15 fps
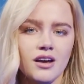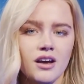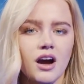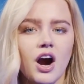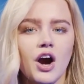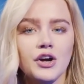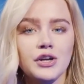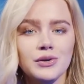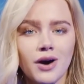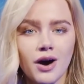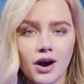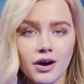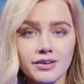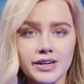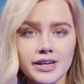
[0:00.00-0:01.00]
Are you
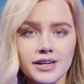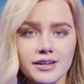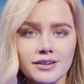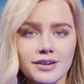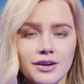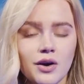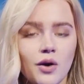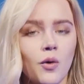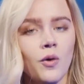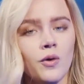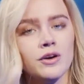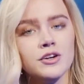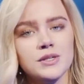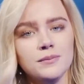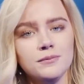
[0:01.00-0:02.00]
hungry? Order
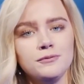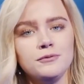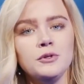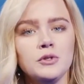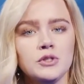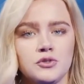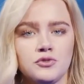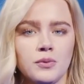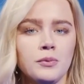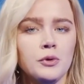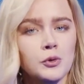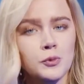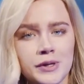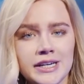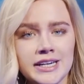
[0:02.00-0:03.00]
some foods from
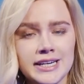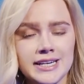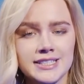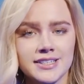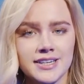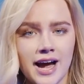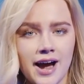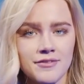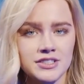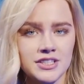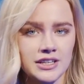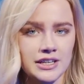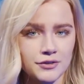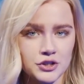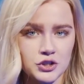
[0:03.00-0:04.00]
Uber Eats and have it
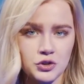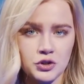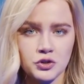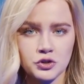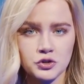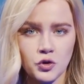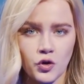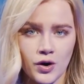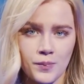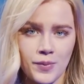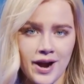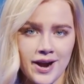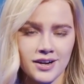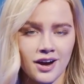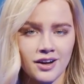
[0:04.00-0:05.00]
delivered to your door by
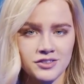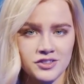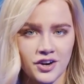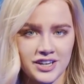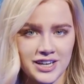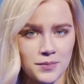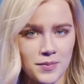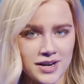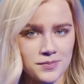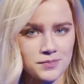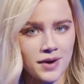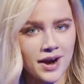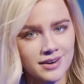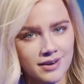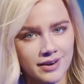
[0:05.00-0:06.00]
an undocumented
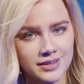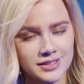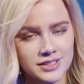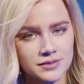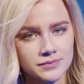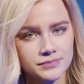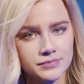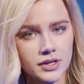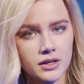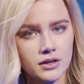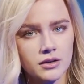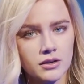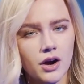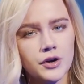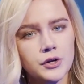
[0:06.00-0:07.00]
migrant.
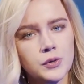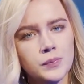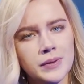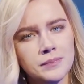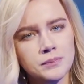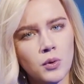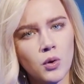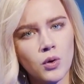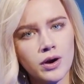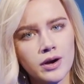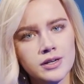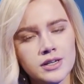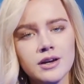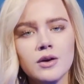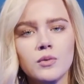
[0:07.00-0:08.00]
Are you a bit bored?
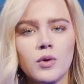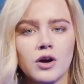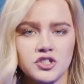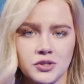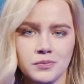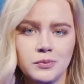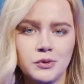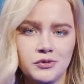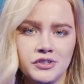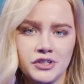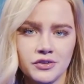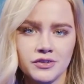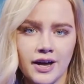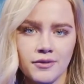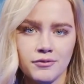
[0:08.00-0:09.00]
Watch a movie
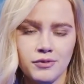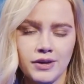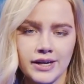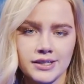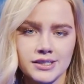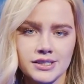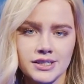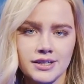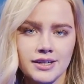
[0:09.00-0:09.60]
on Netflix.